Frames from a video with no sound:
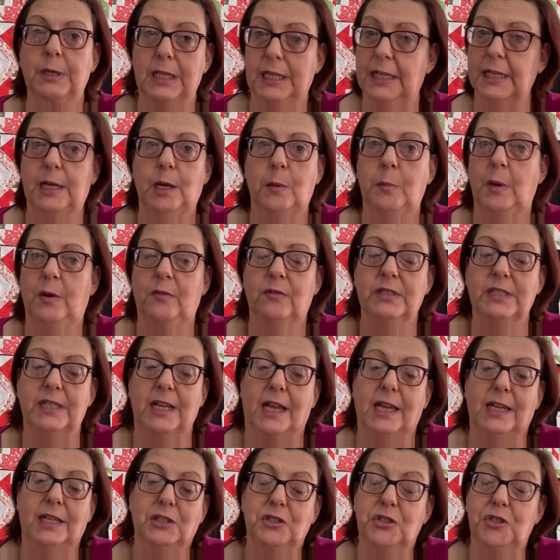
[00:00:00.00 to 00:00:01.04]
get up every
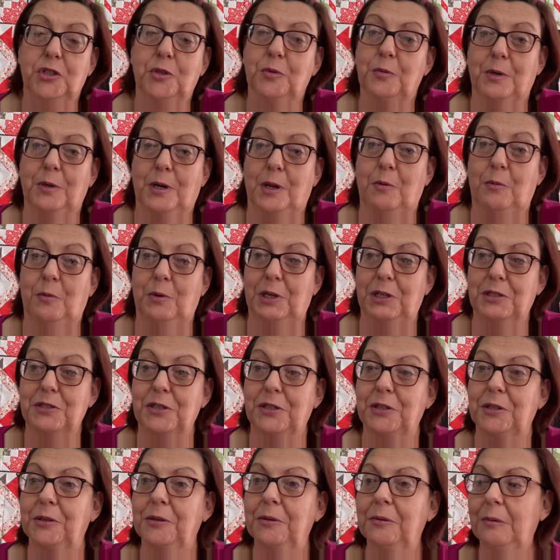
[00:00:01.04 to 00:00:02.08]
day and do what I want
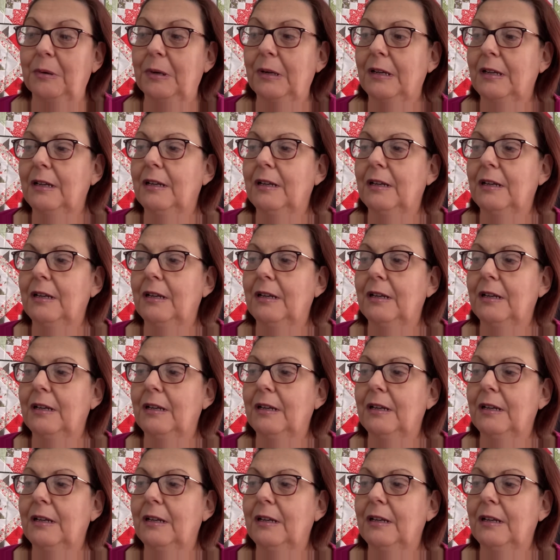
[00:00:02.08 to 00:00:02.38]
to do.